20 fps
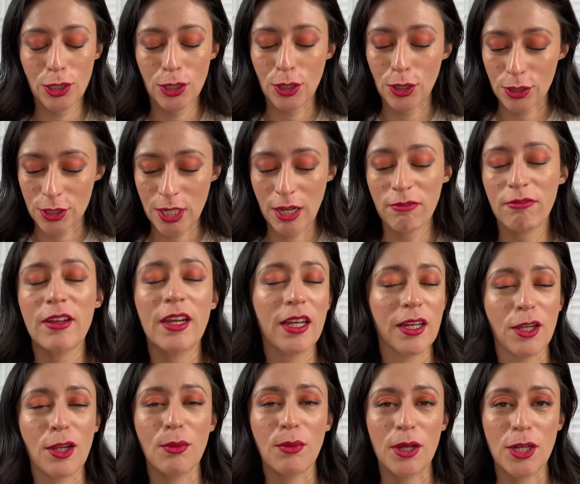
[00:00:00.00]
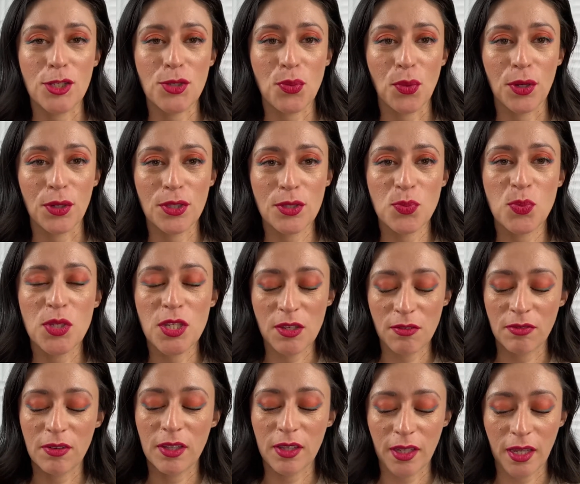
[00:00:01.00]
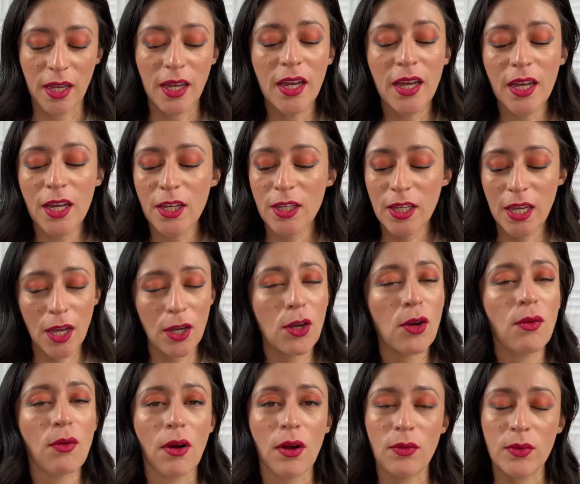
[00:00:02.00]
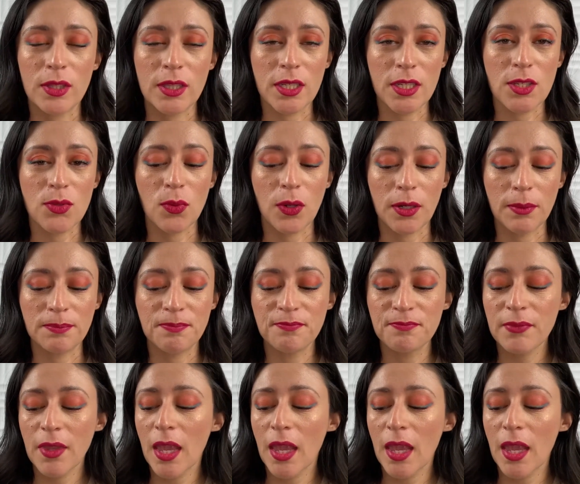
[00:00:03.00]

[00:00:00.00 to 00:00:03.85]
You're definitely getting your money's worth specifically. Can't go wrong with this one.